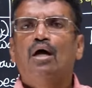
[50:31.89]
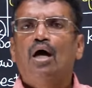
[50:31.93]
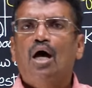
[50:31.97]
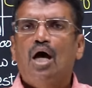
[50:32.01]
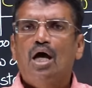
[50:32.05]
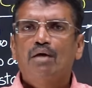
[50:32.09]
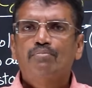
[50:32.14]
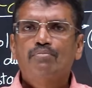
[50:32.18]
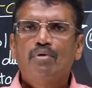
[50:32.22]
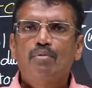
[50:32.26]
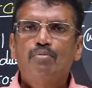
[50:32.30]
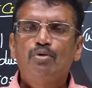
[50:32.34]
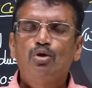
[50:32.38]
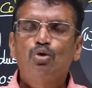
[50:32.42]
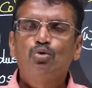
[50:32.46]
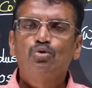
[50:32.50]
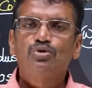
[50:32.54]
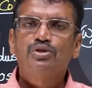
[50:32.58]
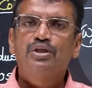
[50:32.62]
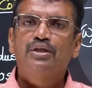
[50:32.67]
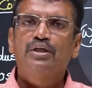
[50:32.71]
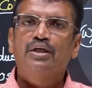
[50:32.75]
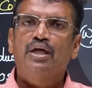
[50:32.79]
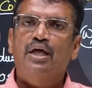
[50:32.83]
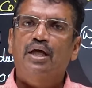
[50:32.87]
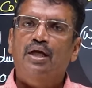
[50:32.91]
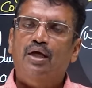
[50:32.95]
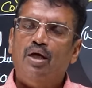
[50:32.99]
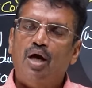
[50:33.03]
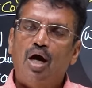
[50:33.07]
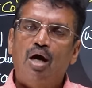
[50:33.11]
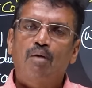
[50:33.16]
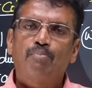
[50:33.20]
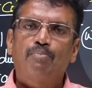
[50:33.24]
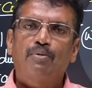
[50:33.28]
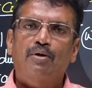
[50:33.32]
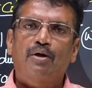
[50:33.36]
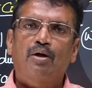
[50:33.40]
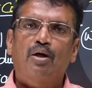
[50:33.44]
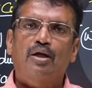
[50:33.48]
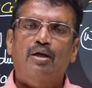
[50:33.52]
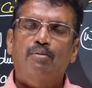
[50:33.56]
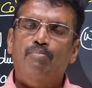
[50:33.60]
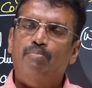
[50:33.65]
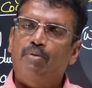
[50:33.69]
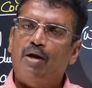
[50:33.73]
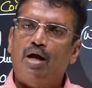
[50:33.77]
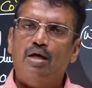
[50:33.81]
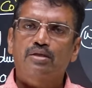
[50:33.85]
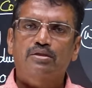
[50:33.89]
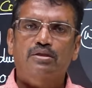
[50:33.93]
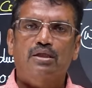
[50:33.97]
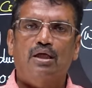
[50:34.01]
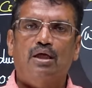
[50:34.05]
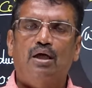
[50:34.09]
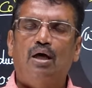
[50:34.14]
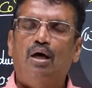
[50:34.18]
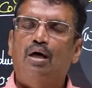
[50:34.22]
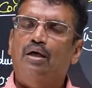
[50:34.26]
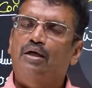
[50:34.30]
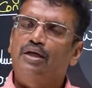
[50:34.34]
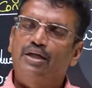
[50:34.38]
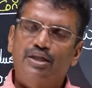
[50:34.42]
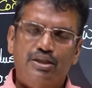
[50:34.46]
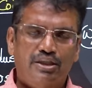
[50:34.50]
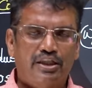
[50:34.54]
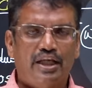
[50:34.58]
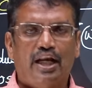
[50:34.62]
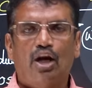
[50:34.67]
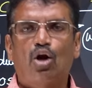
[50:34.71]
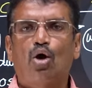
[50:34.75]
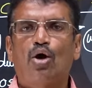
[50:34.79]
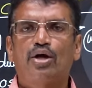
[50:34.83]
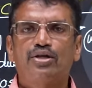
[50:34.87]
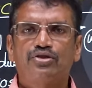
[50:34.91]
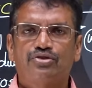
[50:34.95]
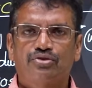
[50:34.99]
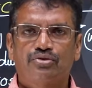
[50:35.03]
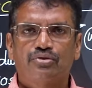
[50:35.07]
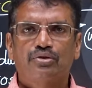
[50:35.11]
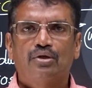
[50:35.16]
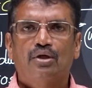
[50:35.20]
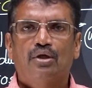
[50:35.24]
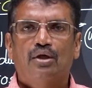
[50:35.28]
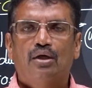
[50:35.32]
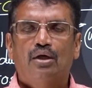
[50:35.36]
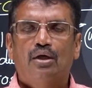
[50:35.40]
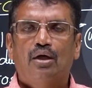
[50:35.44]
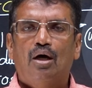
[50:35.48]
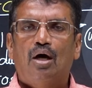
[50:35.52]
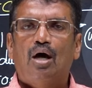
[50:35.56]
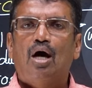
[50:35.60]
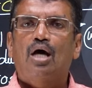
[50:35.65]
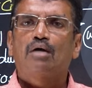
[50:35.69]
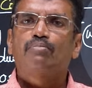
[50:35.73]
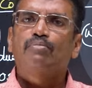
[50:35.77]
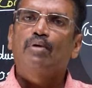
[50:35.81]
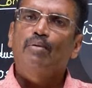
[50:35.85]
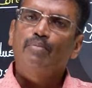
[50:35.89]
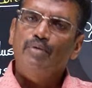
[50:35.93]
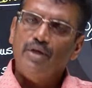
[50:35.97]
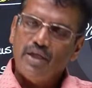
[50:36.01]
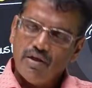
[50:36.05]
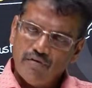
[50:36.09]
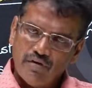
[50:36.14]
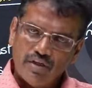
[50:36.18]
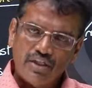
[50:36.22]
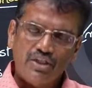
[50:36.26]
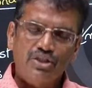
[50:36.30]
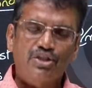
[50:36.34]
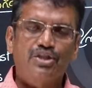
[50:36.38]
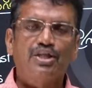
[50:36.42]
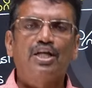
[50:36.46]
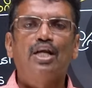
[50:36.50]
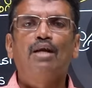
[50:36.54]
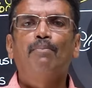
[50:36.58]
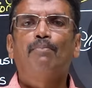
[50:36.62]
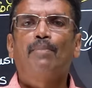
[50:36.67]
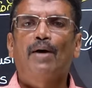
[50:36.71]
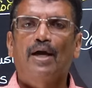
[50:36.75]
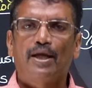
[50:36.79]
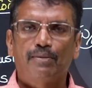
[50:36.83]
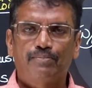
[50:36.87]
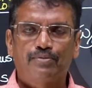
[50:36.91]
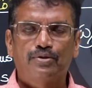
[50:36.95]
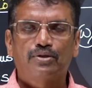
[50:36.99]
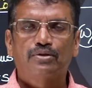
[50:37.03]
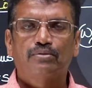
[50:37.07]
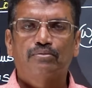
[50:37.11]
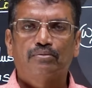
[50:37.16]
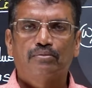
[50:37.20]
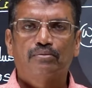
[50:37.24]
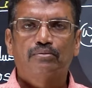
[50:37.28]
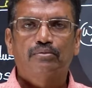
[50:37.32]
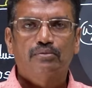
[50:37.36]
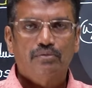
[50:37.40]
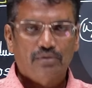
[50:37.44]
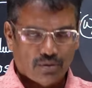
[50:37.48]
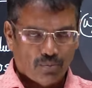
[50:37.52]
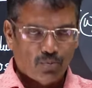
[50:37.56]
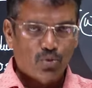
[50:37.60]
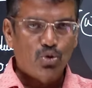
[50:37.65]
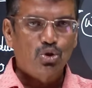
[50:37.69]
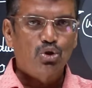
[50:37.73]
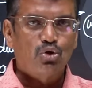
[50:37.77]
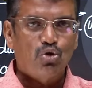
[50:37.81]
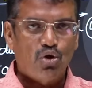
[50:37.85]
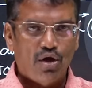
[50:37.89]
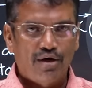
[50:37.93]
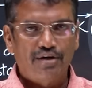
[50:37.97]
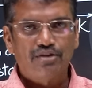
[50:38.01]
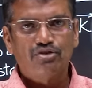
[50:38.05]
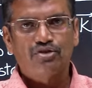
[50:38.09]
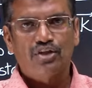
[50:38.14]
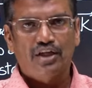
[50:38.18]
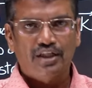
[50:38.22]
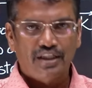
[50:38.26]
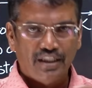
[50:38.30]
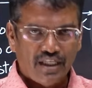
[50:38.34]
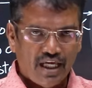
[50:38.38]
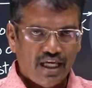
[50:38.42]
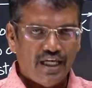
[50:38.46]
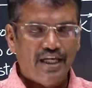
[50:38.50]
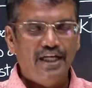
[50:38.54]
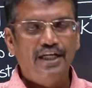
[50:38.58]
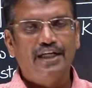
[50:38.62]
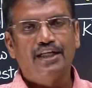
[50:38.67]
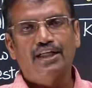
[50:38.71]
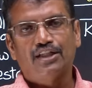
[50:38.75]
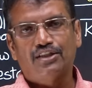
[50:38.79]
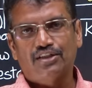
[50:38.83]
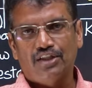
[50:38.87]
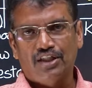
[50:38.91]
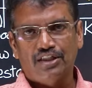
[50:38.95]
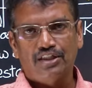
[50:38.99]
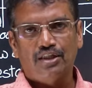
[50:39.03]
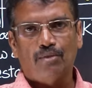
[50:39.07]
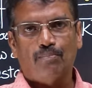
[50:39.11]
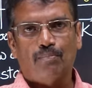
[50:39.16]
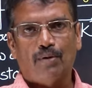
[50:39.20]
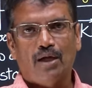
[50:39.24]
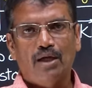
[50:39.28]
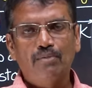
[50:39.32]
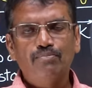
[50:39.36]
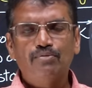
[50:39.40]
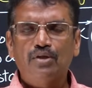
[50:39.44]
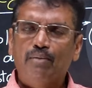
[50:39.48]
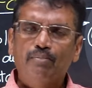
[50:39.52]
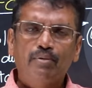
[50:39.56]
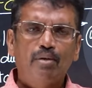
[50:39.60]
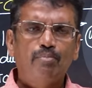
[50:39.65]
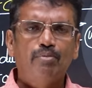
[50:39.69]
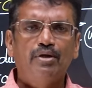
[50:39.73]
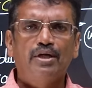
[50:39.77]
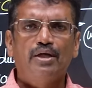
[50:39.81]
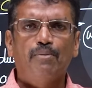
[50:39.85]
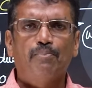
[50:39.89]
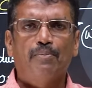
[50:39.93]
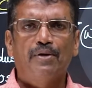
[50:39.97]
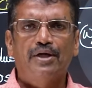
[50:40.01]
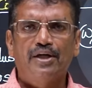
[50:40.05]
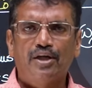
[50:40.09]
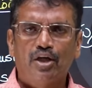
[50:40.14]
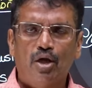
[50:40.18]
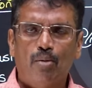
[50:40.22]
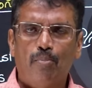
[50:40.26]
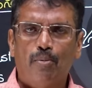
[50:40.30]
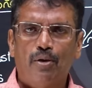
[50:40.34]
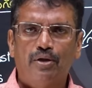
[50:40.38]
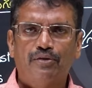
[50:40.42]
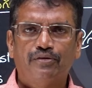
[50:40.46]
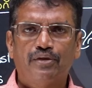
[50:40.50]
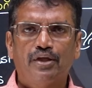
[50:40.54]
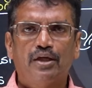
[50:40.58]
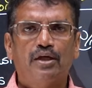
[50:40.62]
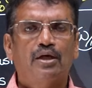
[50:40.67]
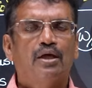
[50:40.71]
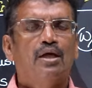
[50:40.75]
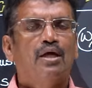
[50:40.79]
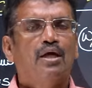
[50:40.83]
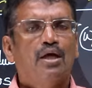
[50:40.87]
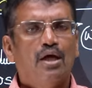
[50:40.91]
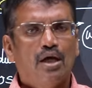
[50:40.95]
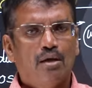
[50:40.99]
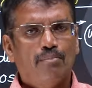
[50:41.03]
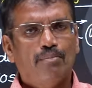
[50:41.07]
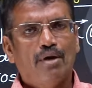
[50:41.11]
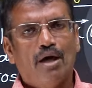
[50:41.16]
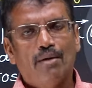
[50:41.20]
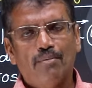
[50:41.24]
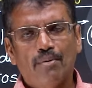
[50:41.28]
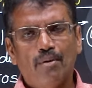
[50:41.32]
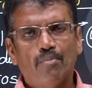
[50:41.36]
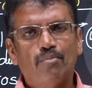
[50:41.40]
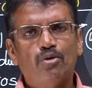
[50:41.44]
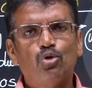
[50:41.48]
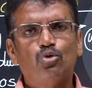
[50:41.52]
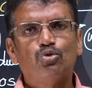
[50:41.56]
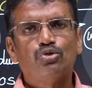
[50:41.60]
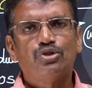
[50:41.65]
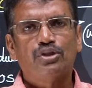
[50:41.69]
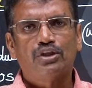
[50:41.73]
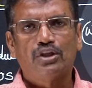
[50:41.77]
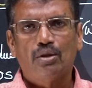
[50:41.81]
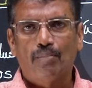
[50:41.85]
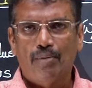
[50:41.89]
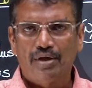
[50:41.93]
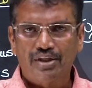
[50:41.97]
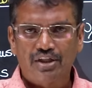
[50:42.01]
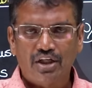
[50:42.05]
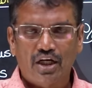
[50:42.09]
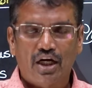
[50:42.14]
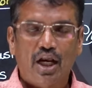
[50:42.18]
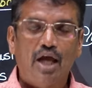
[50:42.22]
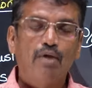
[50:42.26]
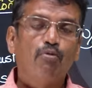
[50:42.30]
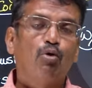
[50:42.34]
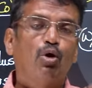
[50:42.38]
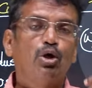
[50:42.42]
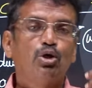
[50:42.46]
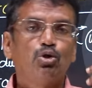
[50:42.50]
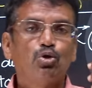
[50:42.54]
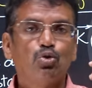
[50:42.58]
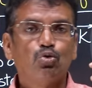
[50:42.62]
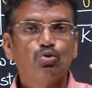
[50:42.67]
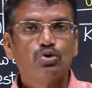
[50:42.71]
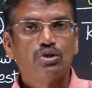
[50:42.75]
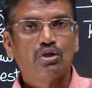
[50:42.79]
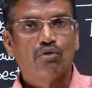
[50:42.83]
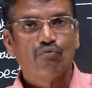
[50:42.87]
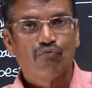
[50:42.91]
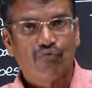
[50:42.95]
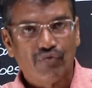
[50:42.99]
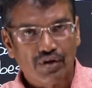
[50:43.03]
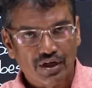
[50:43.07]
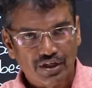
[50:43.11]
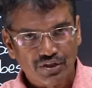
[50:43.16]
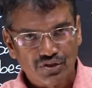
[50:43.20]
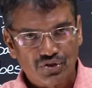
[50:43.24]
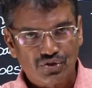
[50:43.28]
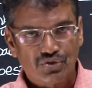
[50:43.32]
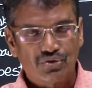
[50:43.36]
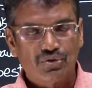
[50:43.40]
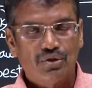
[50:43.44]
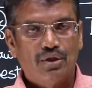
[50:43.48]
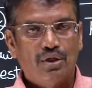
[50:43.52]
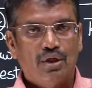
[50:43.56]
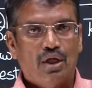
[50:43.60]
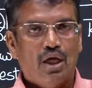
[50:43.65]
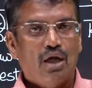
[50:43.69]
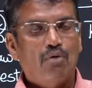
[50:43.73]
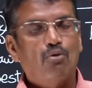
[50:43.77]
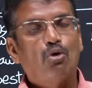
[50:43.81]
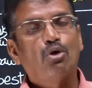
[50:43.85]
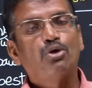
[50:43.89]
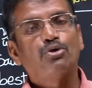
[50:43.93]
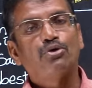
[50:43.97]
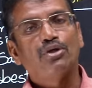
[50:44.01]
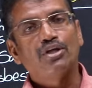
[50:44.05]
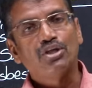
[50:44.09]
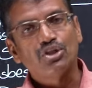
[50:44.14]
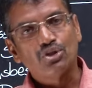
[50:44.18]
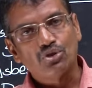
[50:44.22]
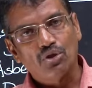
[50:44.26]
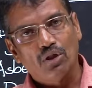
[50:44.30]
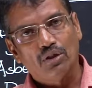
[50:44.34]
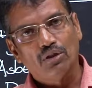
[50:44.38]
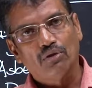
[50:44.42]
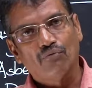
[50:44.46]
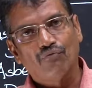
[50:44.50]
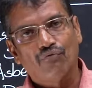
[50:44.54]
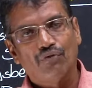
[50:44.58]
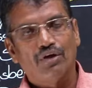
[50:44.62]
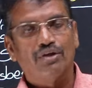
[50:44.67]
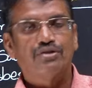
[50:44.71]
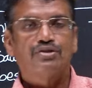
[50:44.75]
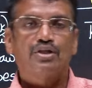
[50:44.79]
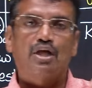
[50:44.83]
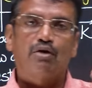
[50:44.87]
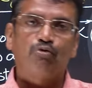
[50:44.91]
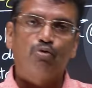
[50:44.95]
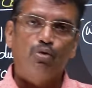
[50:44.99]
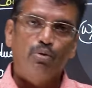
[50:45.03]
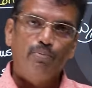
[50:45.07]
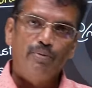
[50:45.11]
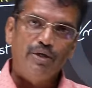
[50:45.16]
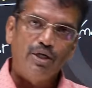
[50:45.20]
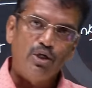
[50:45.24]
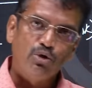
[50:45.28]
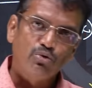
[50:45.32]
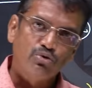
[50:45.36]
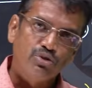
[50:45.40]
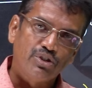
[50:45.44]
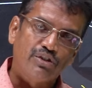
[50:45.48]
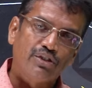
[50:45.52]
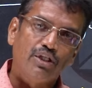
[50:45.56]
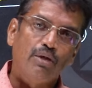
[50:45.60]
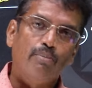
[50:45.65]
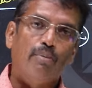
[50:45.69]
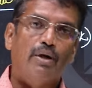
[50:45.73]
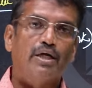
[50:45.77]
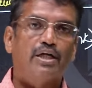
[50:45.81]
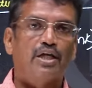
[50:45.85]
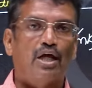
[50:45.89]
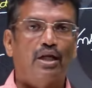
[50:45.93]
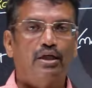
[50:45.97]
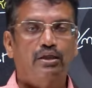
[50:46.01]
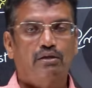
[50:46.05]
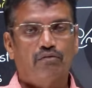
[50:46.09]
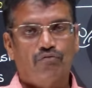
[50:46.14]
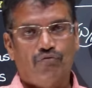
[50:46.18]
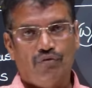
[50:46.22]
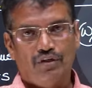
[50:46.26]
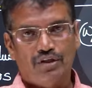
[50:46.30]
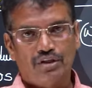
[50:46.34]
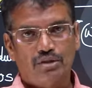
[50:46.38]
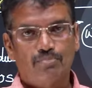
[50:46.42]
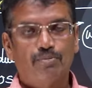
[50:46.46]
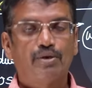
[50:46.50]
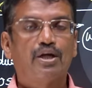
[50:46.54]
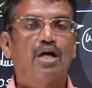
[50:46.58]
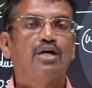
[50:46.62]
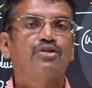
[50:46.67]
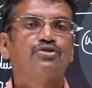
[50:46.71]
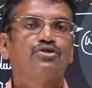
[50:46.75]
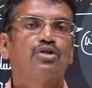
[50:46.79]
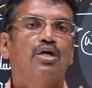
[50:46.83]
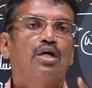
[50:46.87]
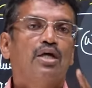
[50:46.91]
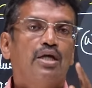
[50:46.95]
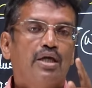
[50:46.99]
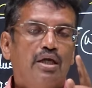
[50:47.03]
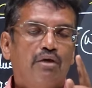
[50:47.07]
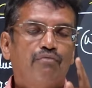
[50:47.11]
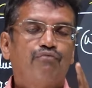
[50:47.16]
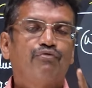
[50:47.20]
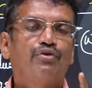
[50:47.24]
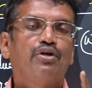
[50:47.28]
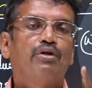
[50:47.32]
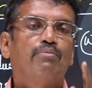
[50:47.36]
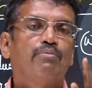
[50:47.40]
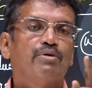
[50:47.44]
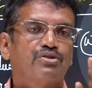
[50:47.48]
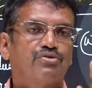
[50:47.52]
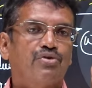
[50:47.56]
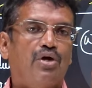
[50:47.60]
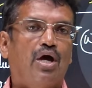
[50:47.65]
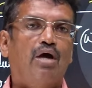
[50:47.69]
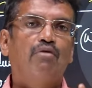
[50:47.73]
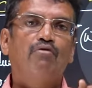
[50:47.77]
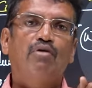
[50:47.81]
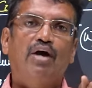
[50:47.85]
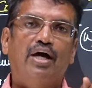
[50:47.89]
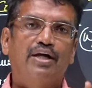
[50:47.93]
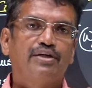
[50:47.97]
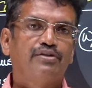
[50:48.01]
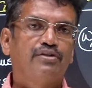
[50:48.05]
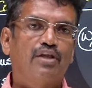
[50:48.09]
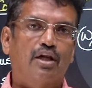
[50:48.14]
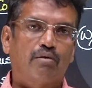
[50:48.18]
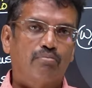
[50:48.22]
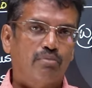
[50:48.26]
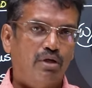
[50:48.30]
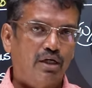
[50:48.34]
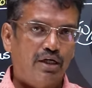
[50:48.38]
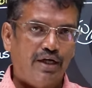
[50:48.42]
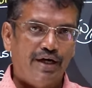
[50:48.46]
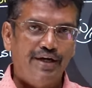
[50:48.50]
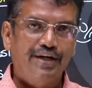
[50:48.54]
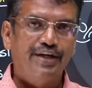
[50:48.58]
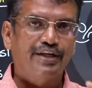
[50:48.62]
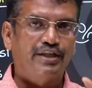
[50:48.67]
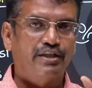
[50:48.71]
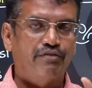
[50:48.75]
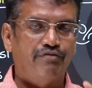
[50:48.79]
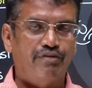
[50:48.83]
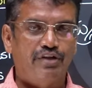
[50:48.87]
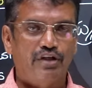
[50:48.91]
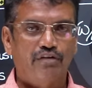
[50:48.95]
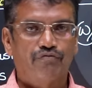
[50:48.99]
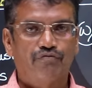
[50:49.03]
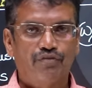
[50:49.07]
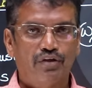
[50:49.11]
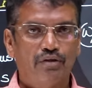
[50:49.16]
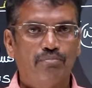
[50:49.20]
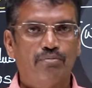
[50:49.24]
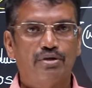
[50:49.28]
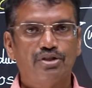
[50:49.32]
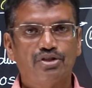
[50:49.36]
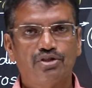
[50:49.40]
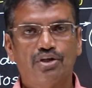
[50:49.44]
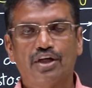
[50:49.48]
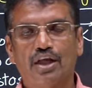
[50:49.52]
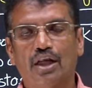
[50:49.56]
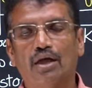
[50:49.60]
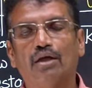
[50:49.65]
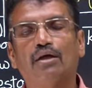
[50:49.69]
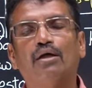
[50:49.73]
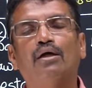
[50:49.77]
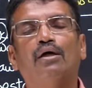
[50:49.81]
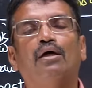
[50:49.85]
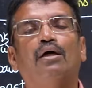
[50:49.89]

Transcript: I may be using a copper or a brass or its alloys or maybe even steel pipes. Suppose you are designing a heat exchanger pipes, I may be depending upon the, I may be using the metal. I want to use the fins. I want to install the fins, I will be using the metallic fins because a fin must have high thermal conductivity, fin material.